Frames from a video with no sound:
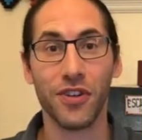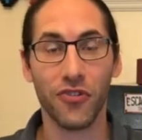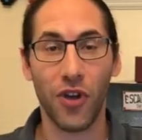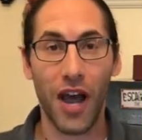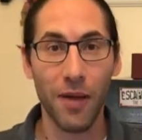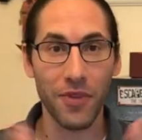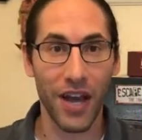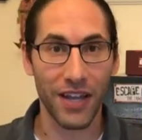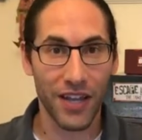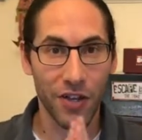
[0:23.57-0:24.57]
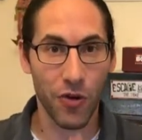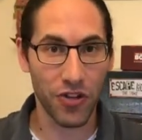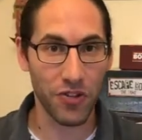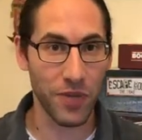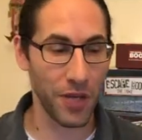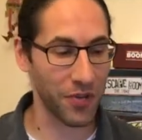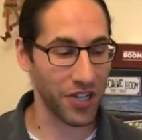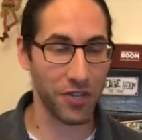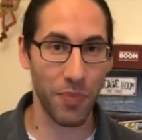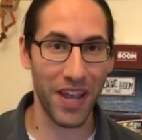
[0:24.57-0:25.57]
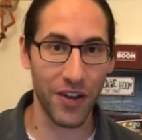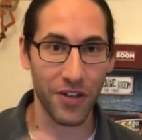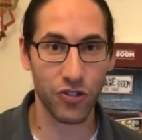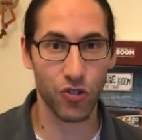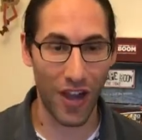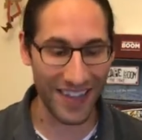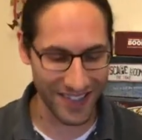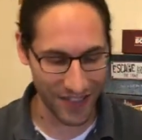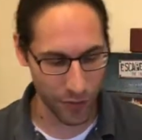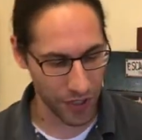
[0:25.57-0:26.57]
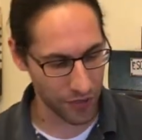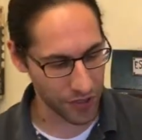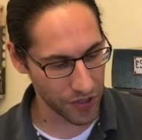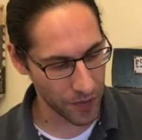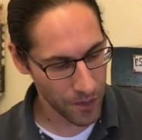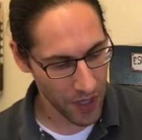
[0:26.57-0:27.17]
so I'm not going to be able to compare and contrast it with the original,